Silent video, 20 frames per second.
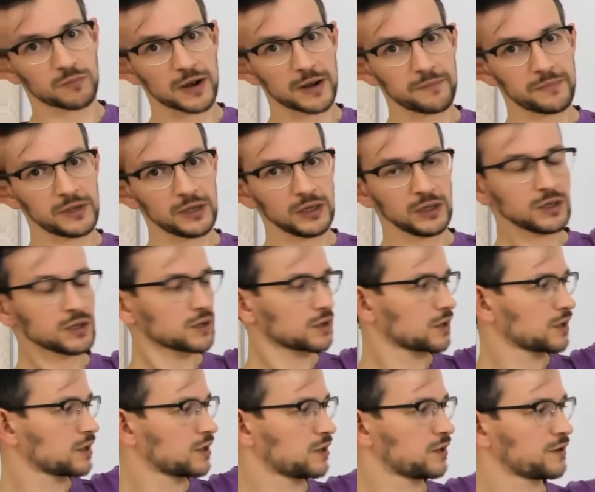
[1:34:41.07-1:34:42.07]
by b,
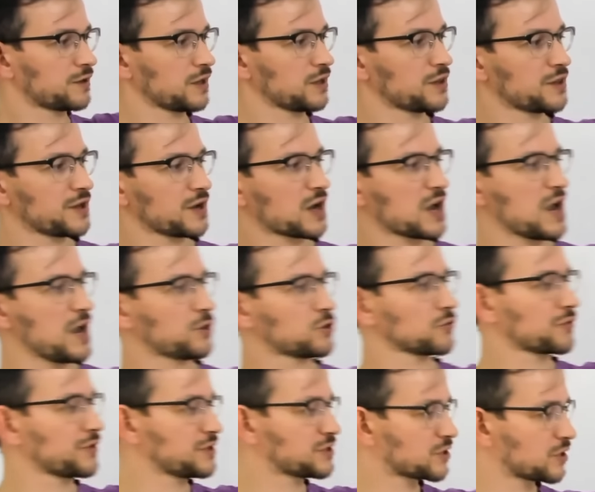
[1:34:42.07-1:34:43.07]
then the height
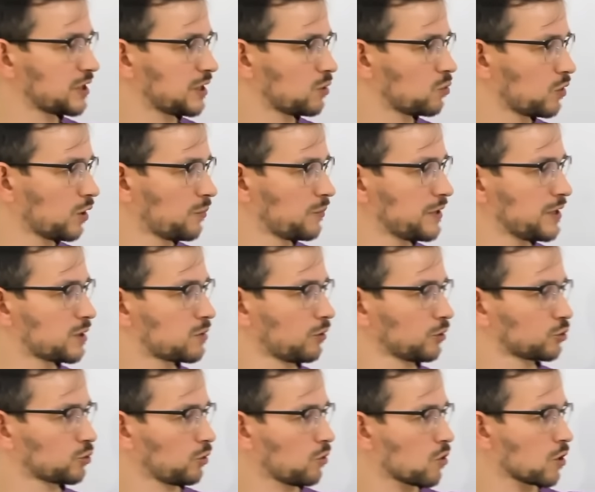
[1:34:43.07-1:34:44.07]
of this tree will be
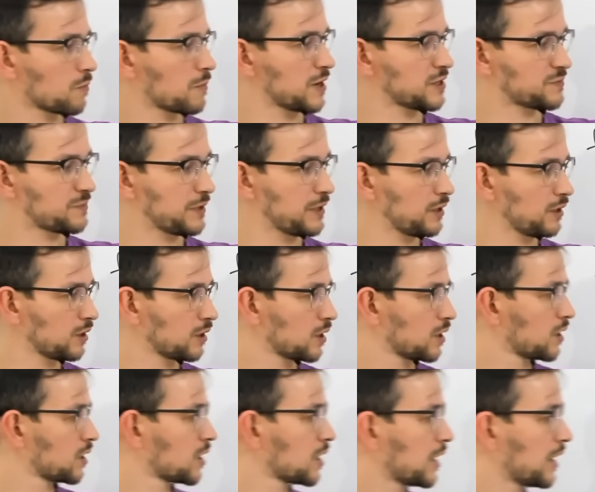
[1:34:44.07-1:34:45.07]
equal to log base b,
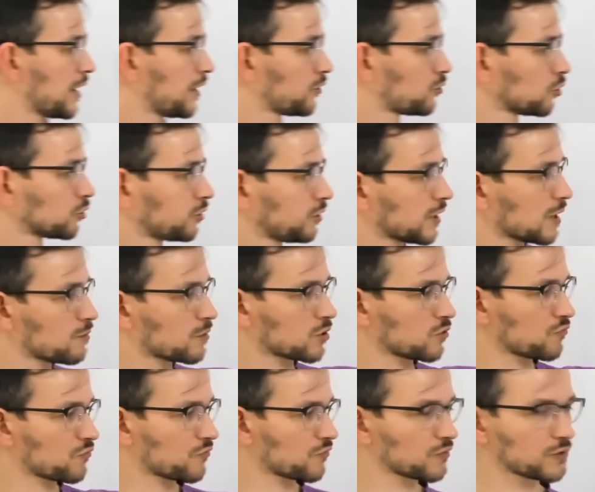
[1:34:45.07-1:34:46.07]
and total number
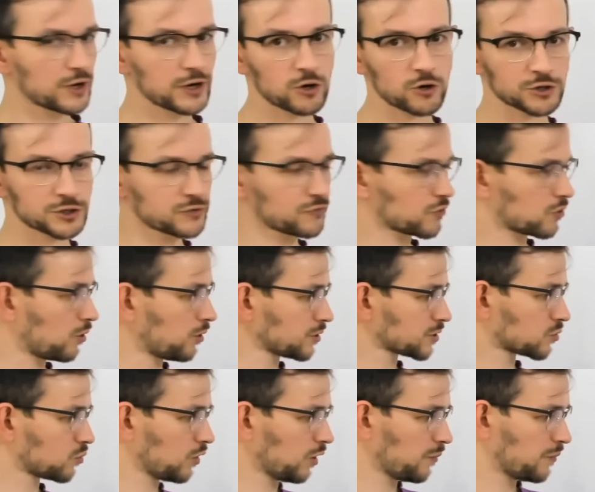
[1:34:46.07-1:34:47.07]
of recursive
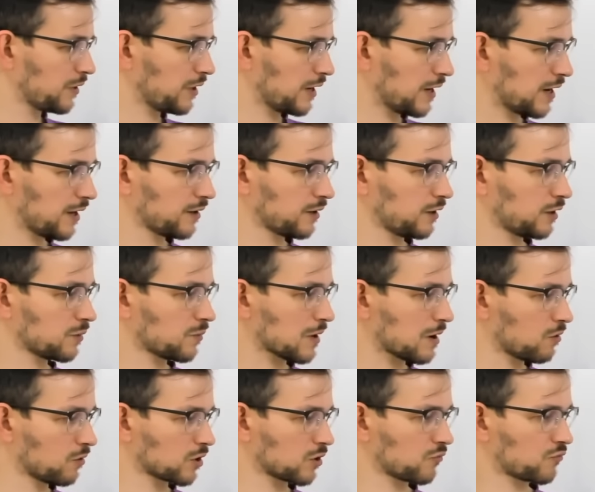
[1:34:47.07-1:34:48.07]
calls will be n in the
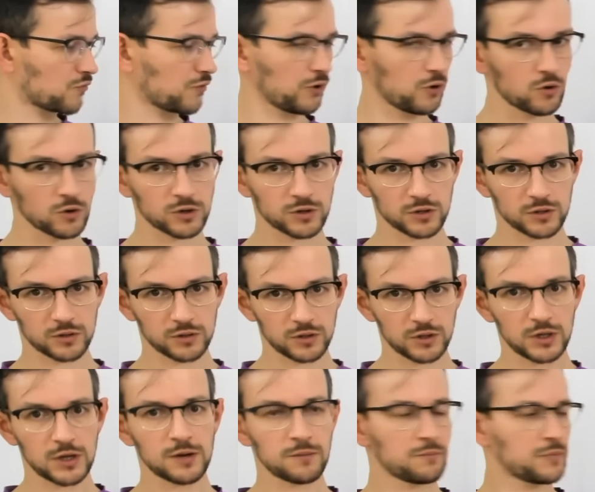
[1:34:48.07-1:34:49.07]
power of log
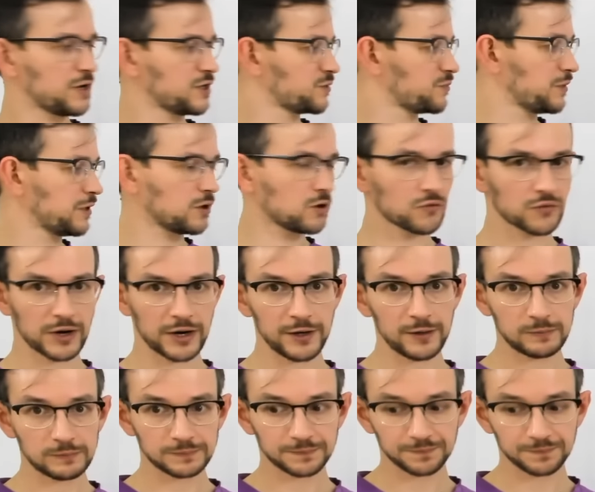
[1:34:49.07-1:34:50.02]
base b of a.